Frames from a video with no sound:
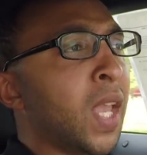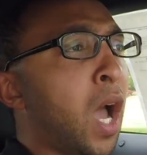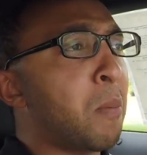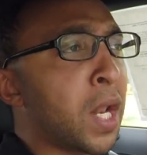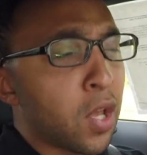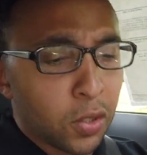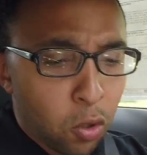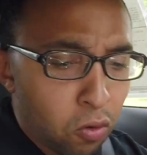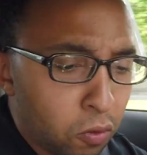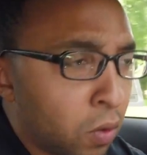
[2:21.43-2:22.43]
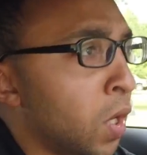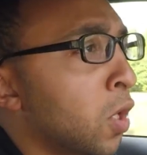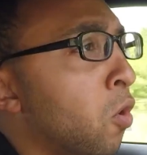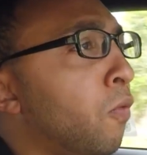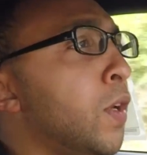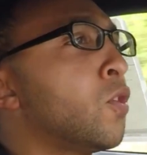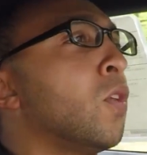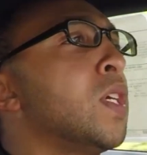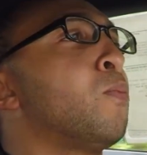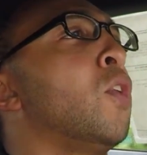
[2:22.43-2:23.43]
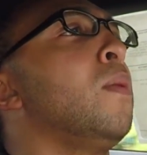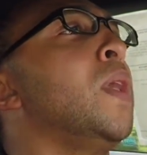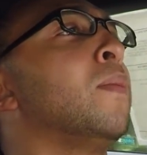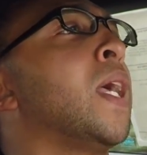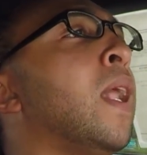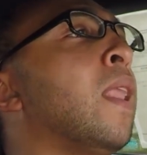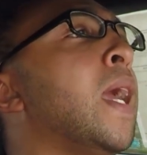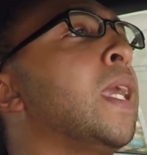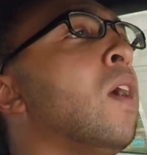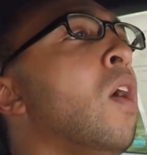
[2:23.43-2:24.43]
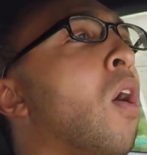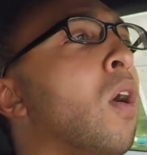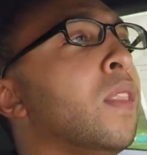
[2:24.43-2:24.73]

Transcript: Another cool feature on this premium that I like are